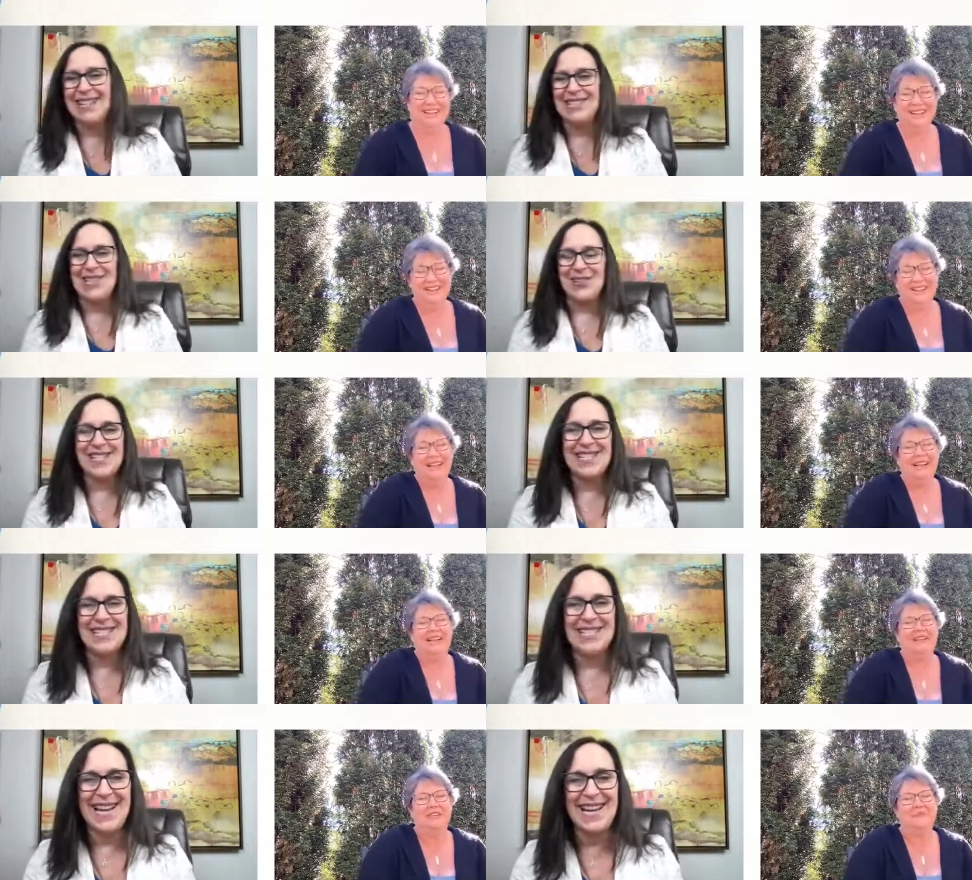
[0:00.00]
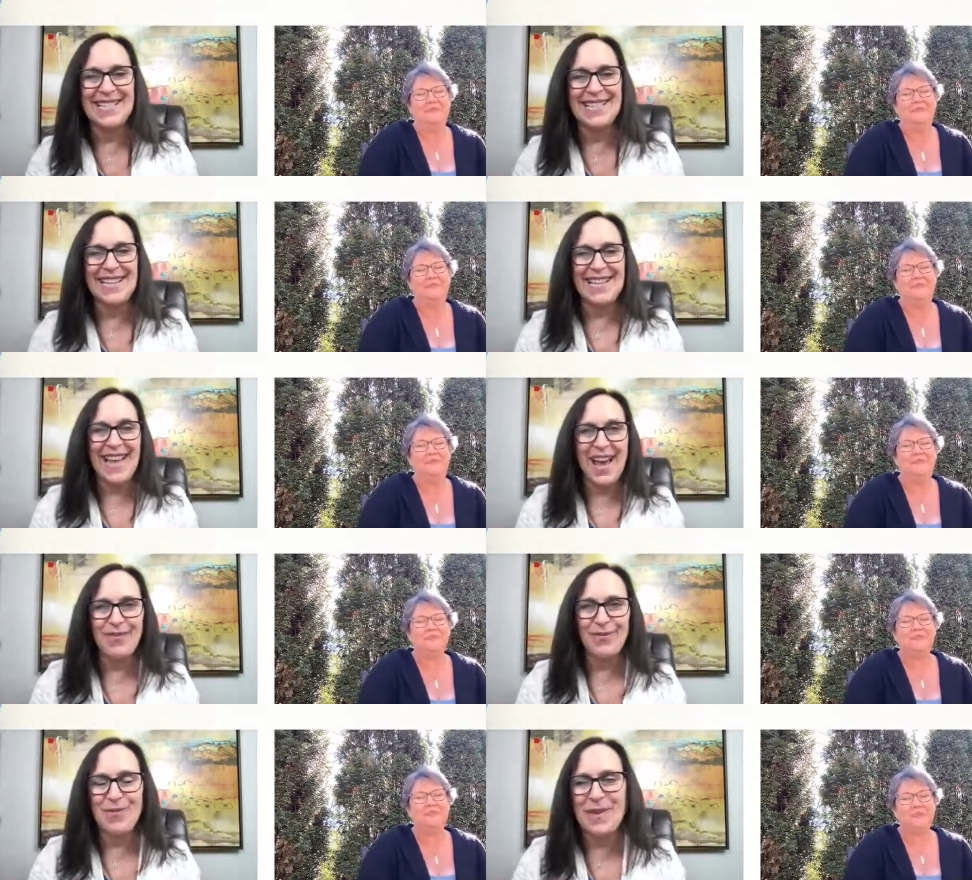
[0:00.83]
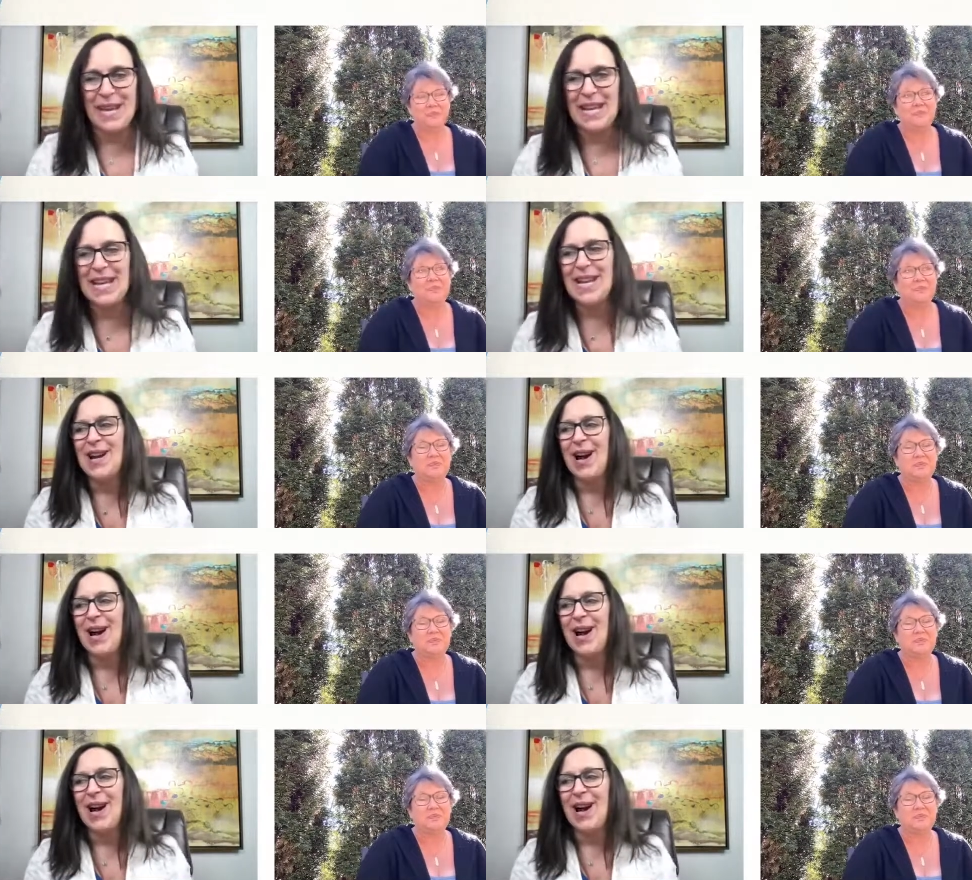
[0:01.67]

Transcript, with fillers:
Speaker 1: and Teresa's handling that for me.